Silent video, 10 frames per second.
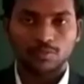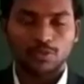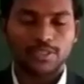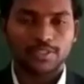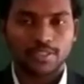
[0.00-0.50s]

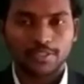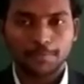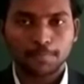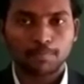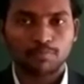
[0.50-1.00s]
morning children,
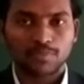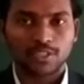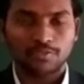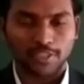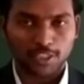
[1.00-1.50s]

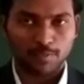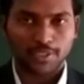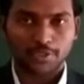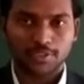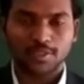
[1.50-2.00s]
welcome
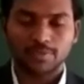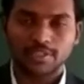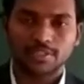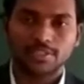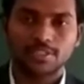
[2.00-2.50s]
back to the
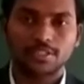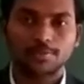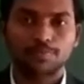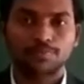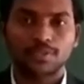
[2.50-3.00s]
chemistry
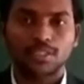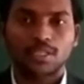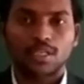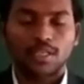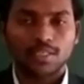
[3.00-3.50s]
session.
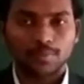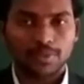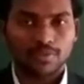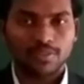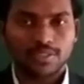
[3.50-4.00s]
In
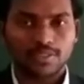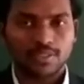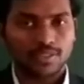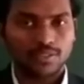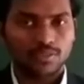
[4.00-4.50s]
previous
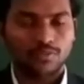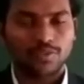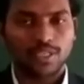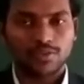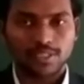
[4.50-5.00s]
session we
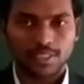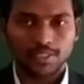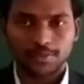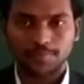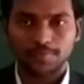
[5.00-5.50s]
have
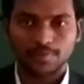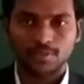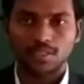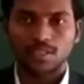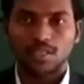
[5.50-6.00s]

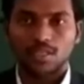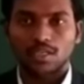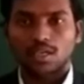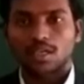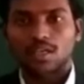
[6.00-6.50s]
seen
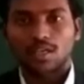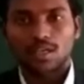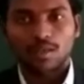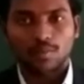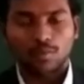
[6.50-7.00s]

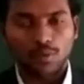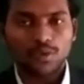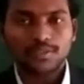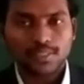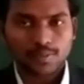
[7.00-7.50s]

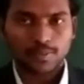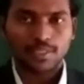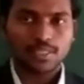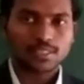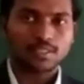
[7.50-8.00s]
Bohr's
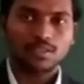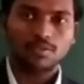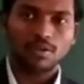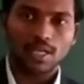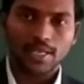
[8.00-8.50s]
explanation
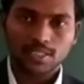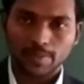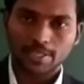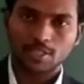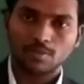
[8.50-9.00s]
of line
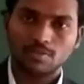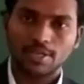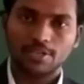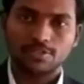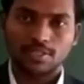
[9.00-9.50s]
spectrum of
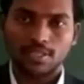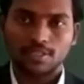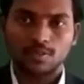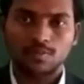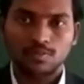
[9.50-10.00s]
hydrogen
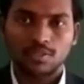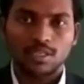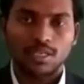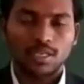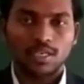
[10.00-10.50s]
atom
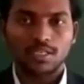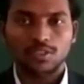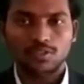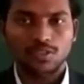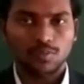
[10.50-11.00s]
and
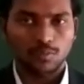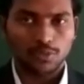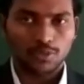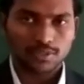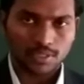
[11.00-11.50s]

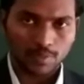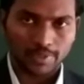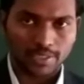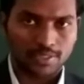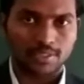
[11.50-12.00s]
Bohr's
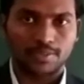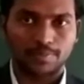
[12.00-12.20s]
limitation.